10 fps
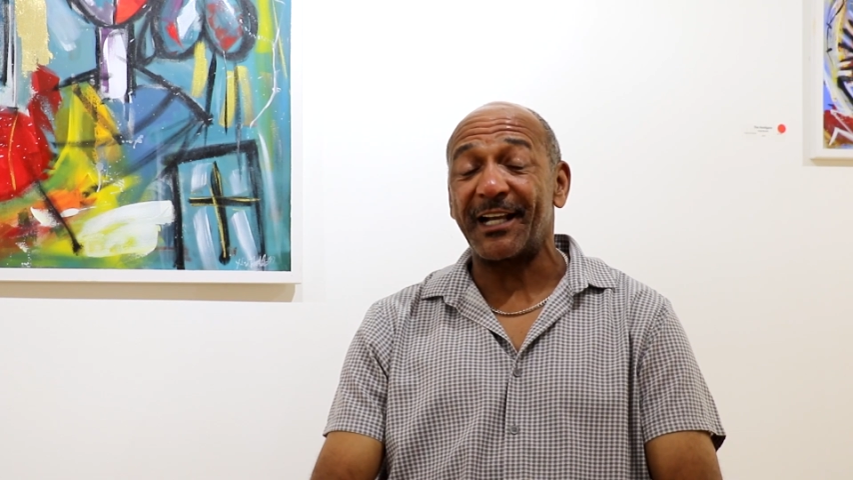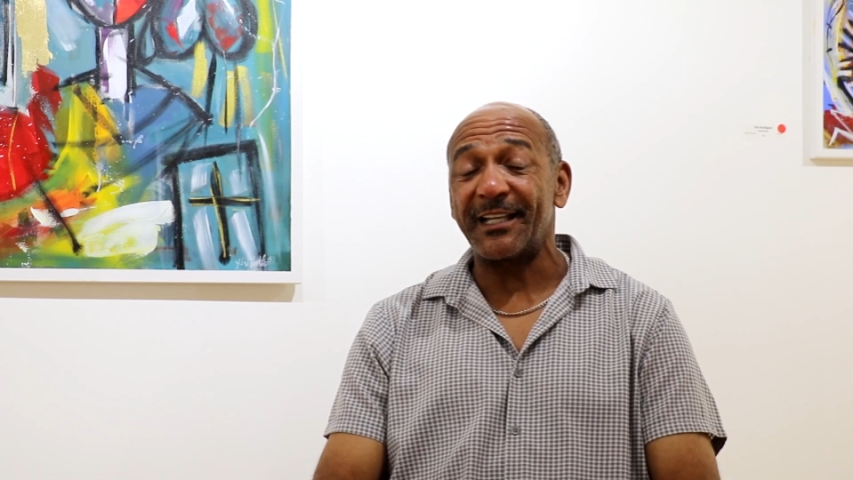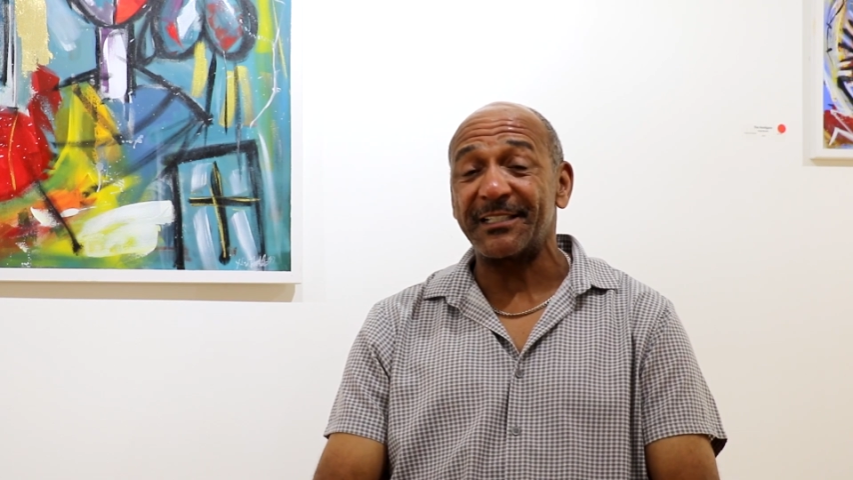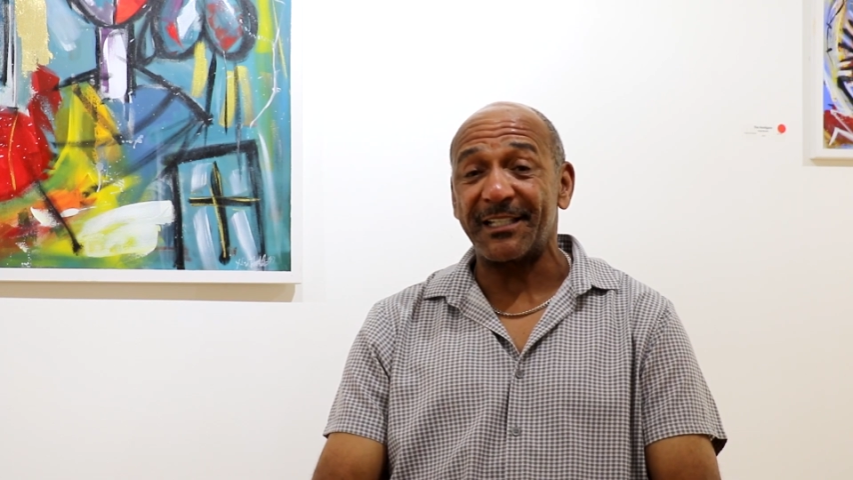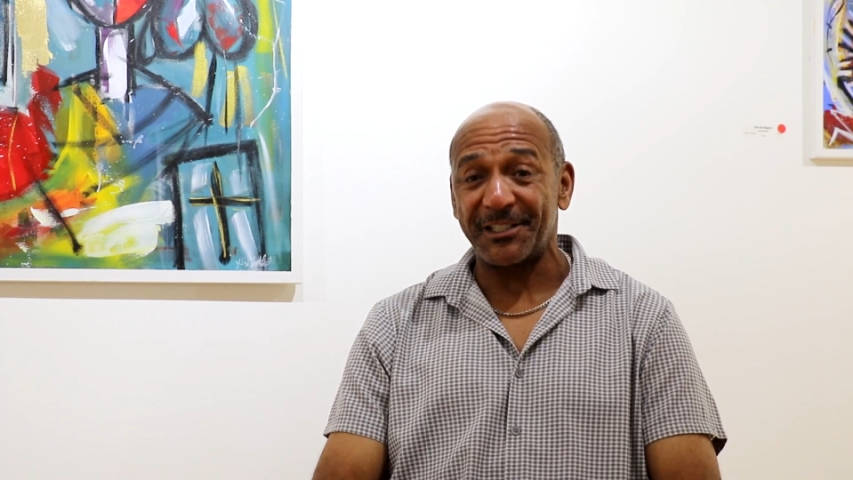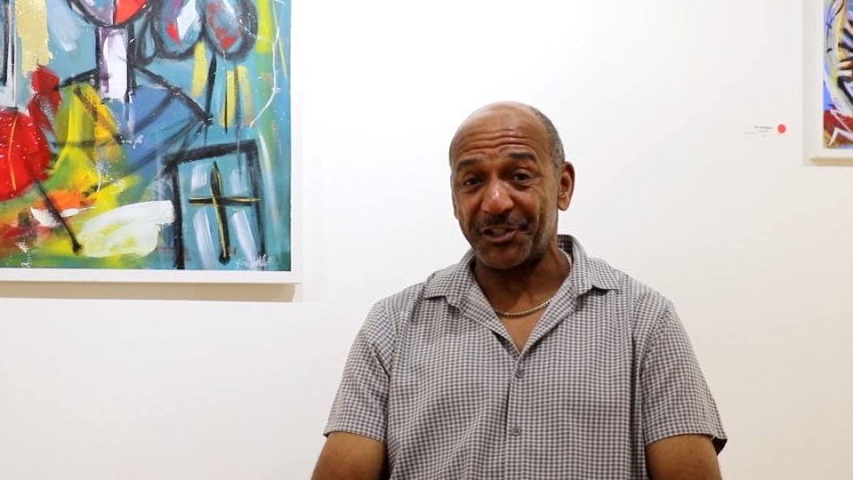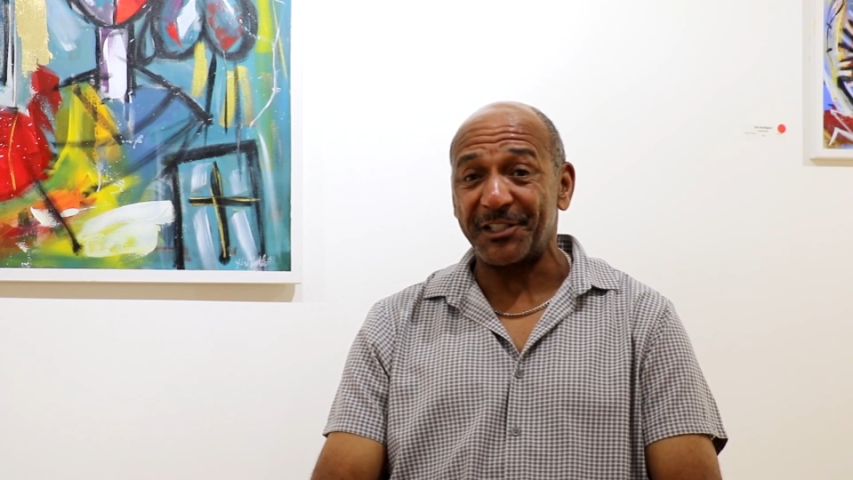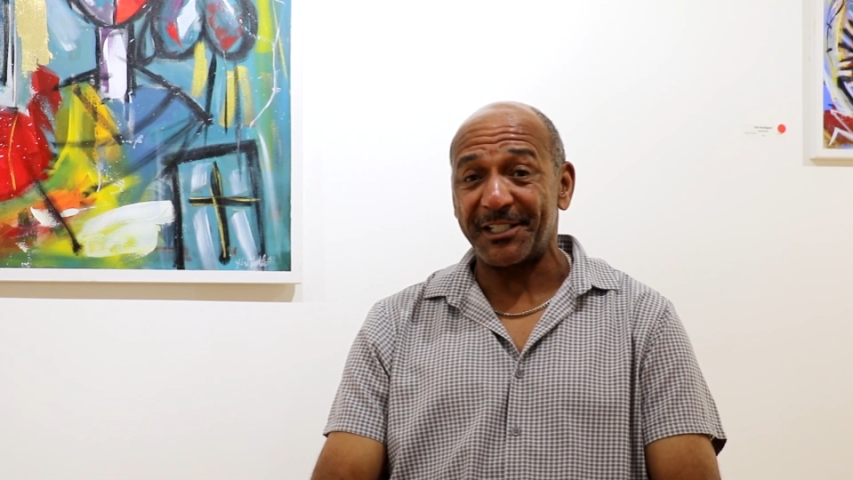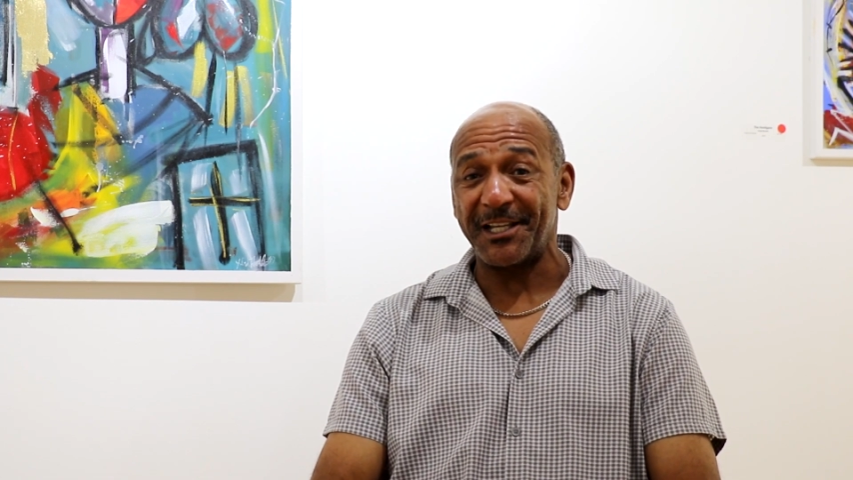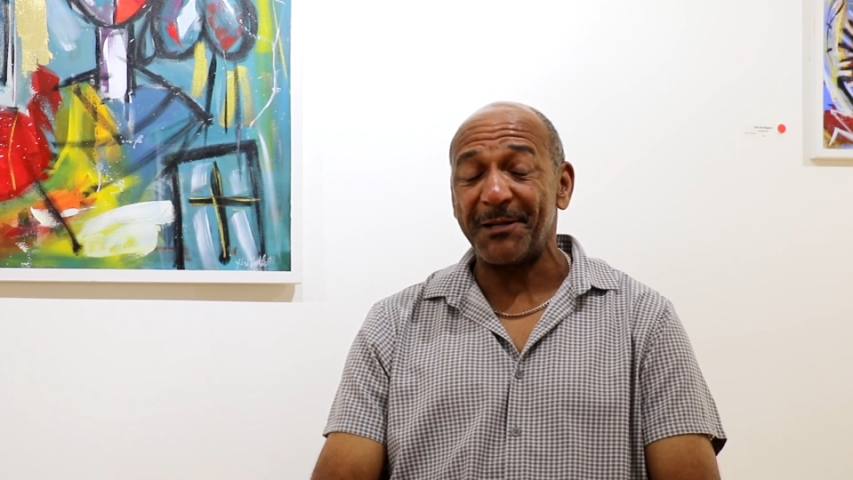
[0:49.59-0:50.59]
I guess I should
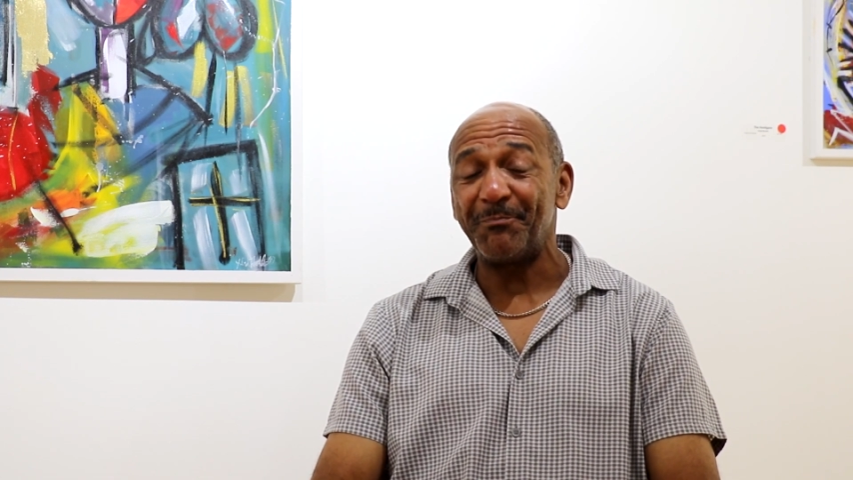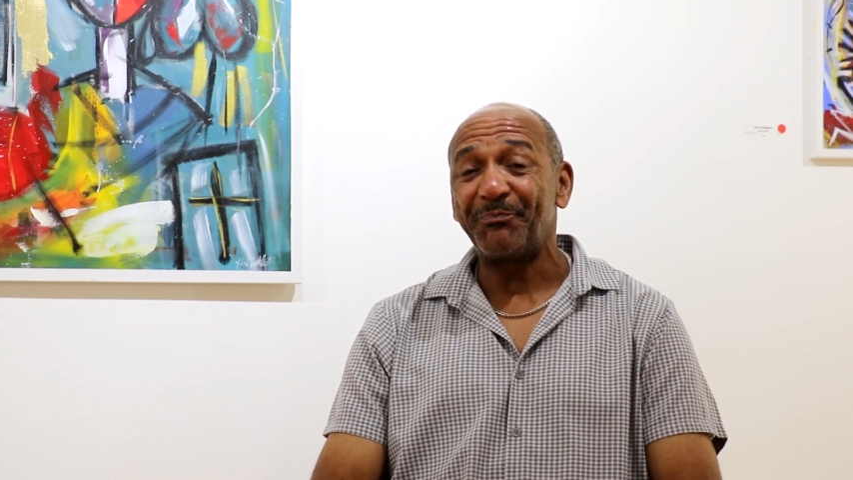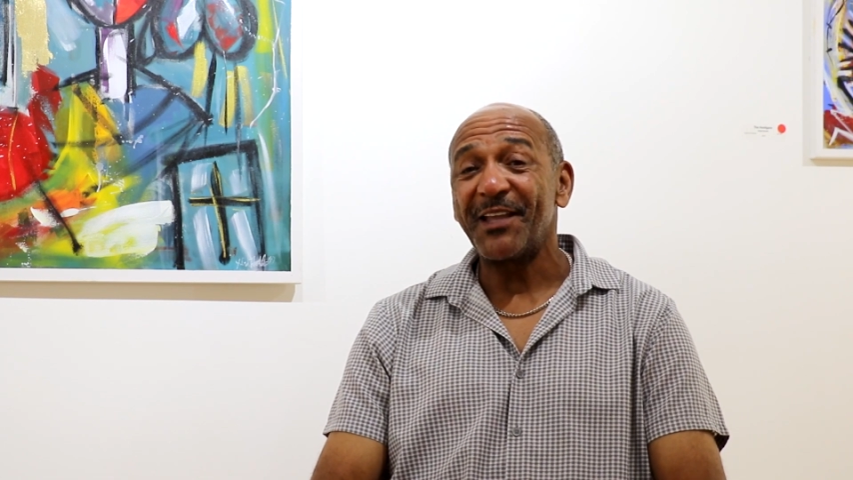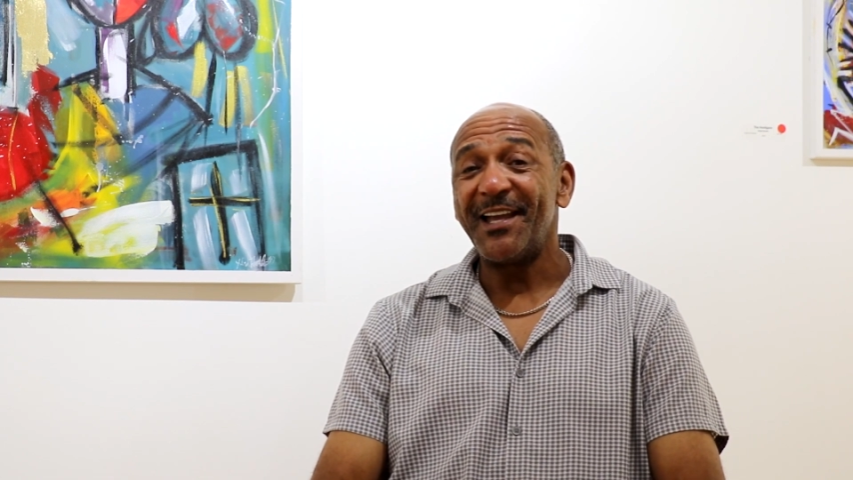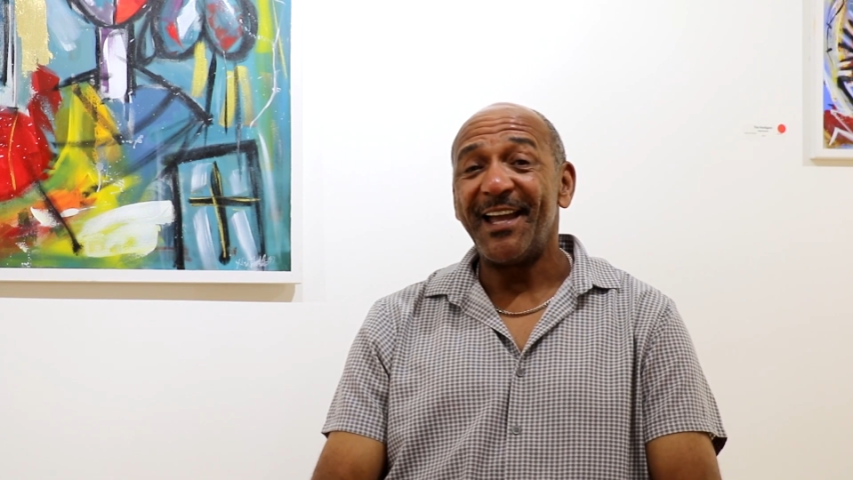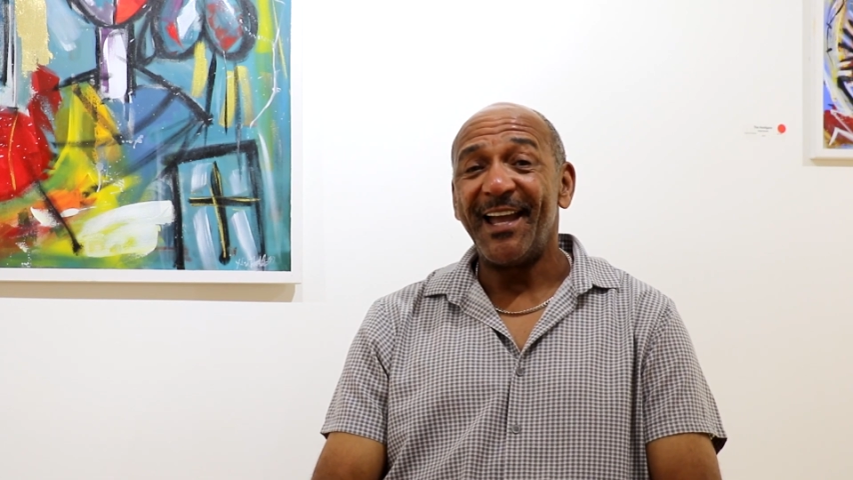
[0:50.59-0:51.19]
say.